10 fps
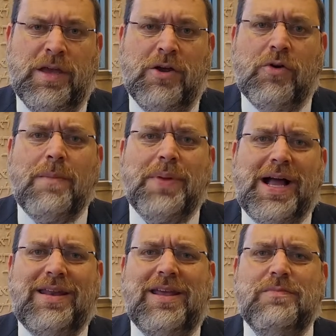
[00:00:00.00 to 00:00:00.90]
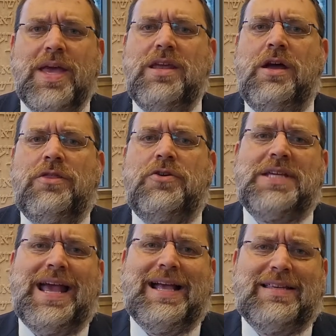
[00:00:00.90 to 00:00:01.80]
Ramban and many others
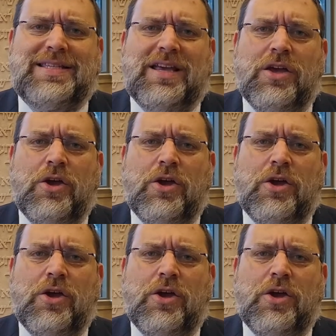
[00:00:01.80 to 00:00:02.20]
ask,